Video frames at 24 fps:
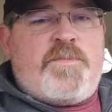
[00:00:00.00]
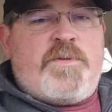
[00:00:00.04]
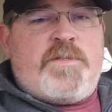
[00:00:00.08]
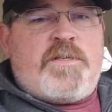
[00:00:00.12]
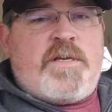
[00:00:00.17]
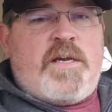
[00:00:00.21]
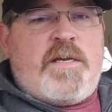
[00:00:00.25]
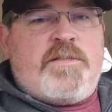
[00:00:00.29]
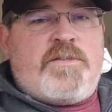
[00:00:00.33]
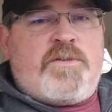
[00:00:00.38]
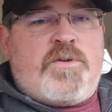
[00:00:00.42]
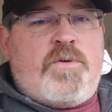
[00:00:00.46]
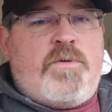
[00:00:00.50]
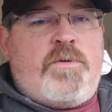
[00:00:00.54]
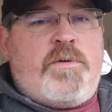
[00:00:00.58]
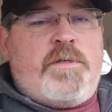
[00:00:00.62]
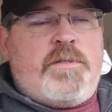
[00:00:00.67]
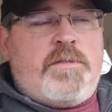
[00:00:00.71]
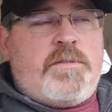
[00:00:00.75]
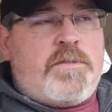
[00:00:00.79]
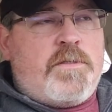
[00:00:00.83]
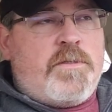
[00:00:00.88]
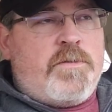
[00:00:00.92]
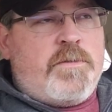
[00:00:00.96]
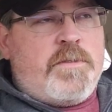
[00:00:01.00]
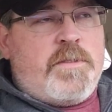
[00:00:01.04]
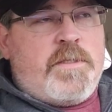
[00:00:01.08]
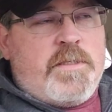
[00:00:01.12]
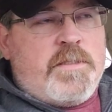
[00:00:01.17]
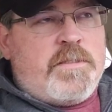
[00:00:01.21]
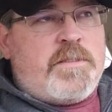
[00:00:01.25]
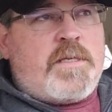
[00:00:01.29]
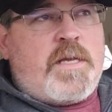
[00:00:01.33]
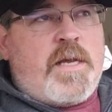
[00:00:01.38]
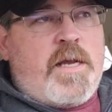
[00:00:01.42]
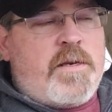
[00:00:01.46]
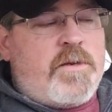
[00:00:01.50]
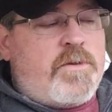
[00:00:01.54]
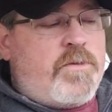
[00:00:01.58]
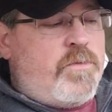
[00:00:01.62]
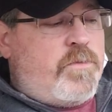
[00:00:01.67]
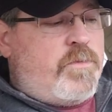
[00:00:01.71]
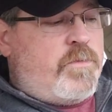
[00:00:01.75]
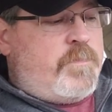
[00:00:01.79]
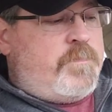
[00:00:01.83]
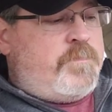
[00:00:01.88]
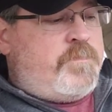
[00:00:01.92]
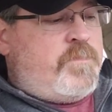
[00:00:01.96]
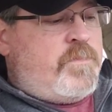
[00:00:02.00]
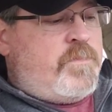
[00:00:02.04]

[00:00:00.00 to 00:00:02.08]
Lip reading: besides coins, so it's kind of cool.